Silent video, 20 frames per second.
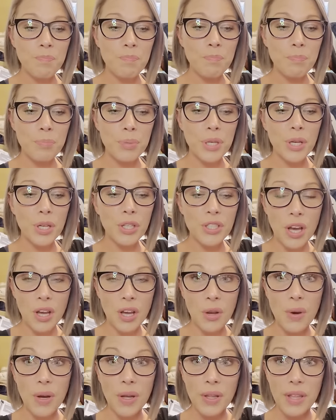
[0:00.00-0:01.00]
pure tung
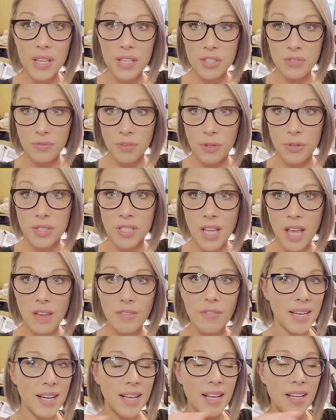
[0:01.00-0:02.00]
oil is food
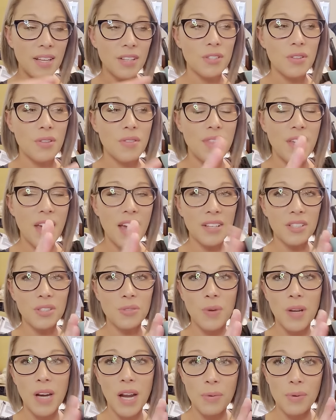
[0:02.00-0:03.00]
safe, so that's
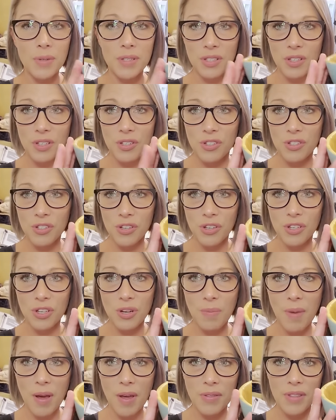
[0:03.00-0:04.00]
what I was concerned
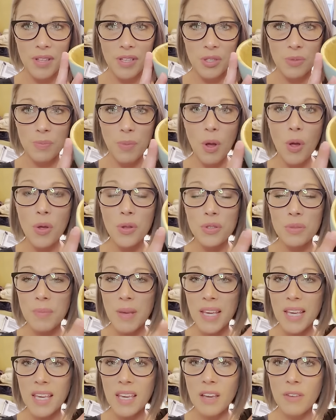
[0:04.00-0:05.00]
about this bowl's
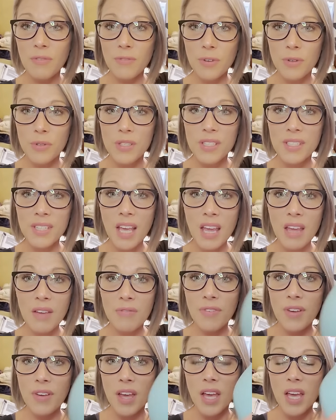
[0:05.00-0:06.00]
making it food
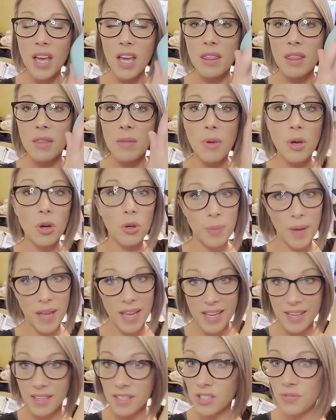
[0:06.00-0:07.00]
safe. The milk
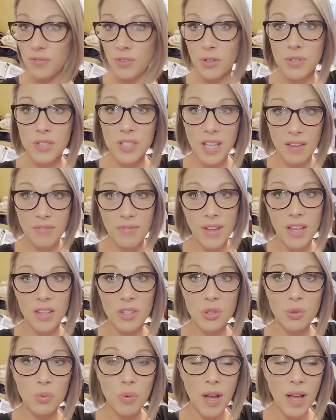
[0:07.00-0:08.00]
paint is food safe
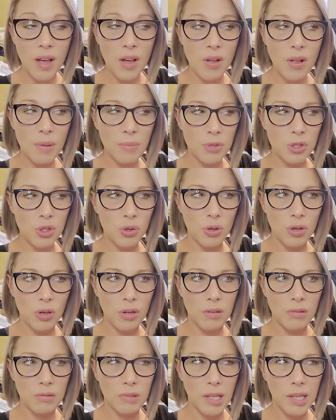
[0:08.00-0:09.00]
as well. I'm
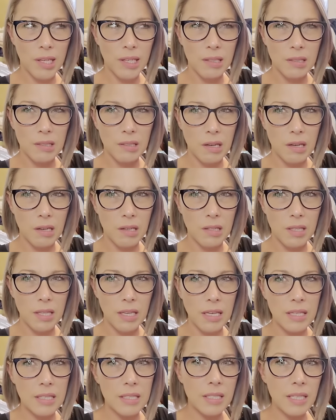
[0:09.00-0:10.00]
sure like not on the
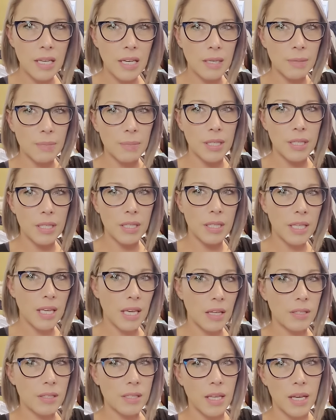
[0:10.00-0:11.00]
inside, but on the
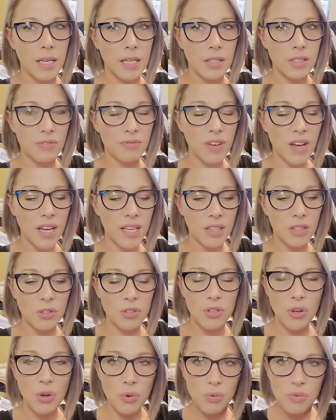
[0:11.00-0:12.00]
outside is fine. There's
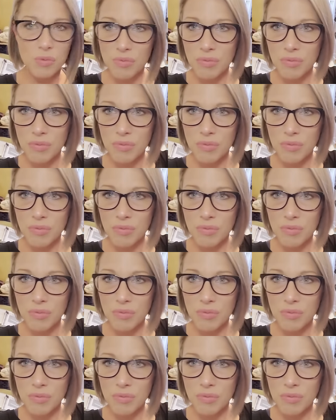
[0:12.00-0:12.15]
no